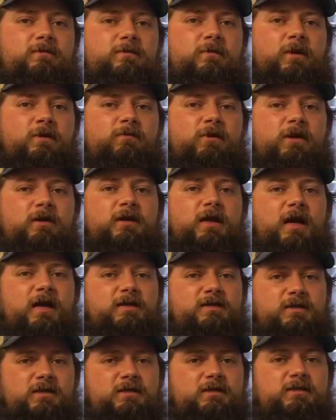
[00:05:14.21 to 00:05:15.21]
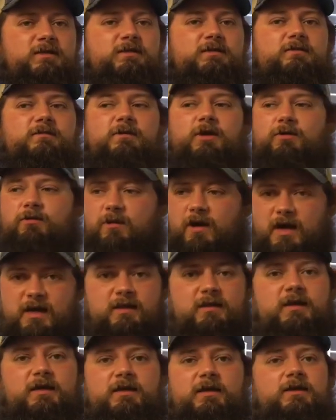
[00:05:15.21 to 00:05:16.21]
we realized it's the
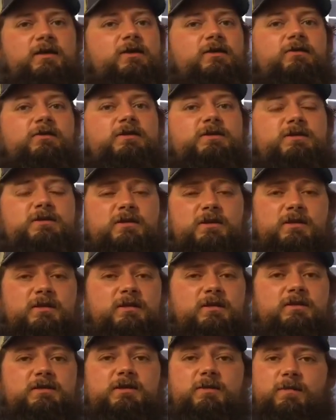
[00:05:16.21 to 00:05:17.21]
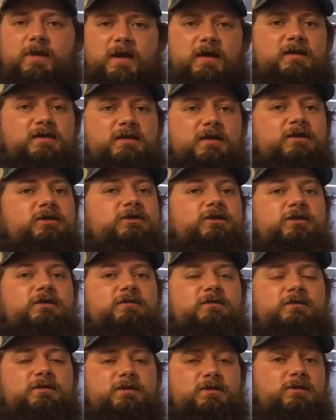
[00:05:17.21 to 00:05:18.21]
right thing to do is to pay
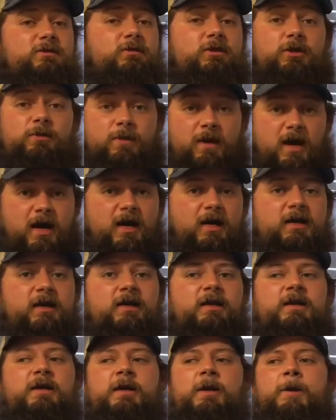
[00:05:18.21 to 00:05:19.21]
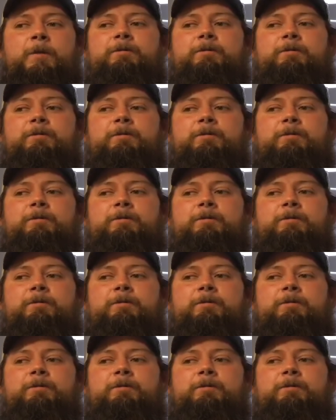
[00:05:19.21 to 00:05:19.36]
attention to your body